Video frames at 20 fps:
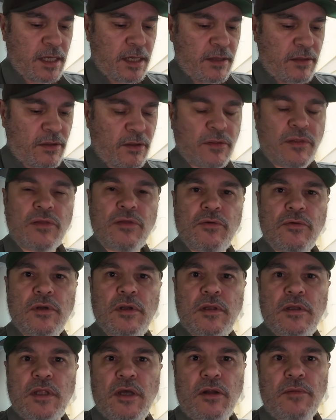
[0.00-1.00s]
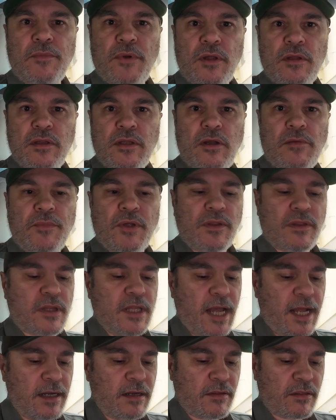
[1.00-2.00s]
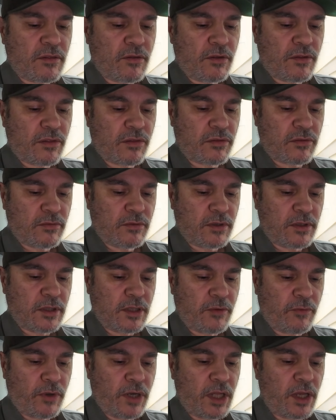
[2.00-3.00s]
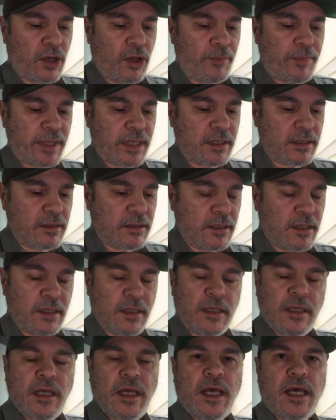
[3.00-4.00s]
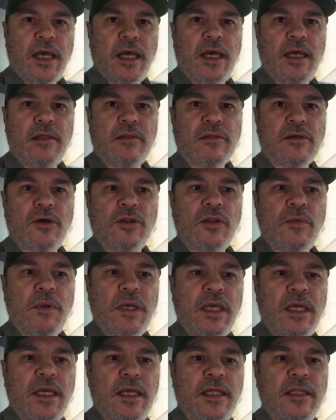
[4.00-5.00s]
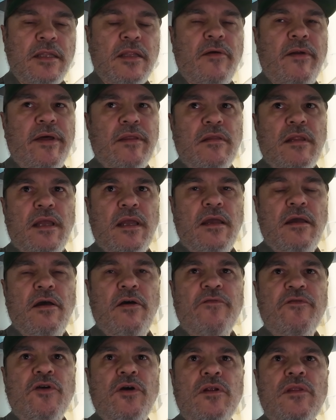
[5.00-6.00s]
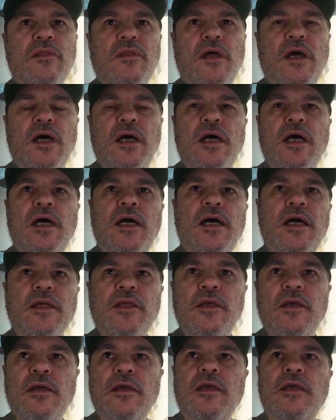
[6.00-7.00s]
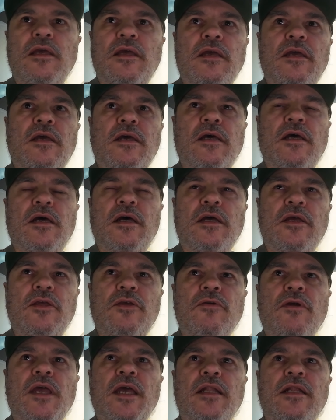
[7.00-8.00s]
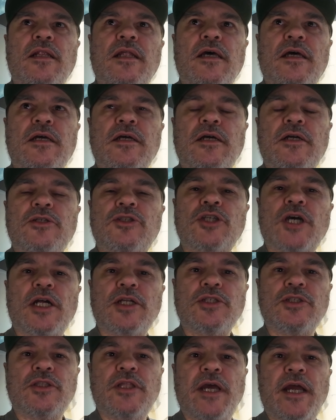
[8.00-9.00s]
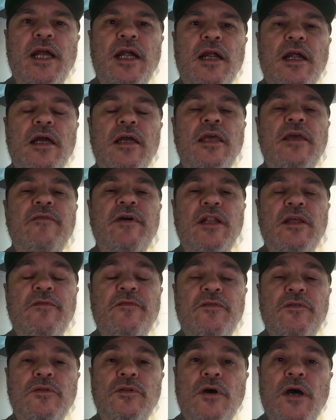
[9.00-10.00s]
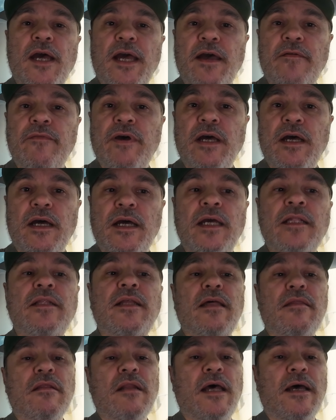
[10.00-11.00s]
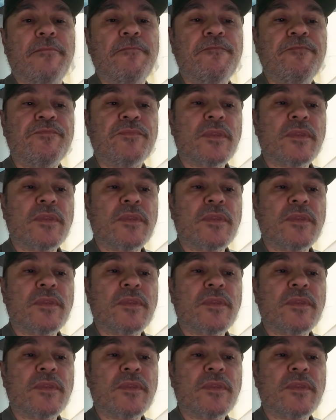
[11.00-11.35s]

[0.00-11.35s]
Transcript: So soon they're almost done, so soon they will open. It's going to be interesting. Of course, you can charge there even if you don't have a Tesla.